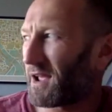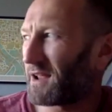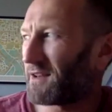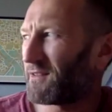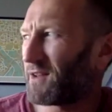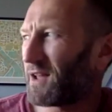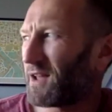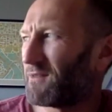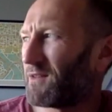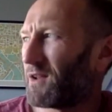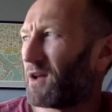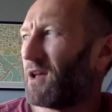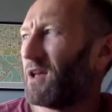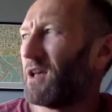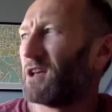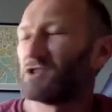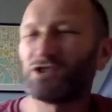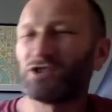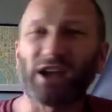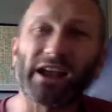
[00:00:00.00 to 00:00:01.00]
I love
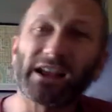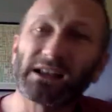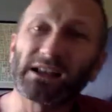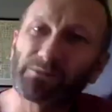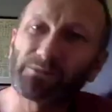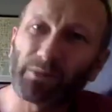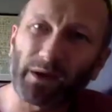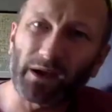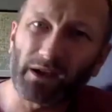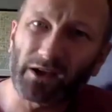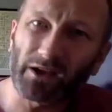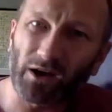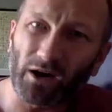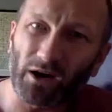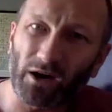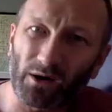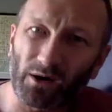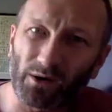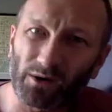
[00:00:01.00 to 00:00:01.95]
Shakespeare Code.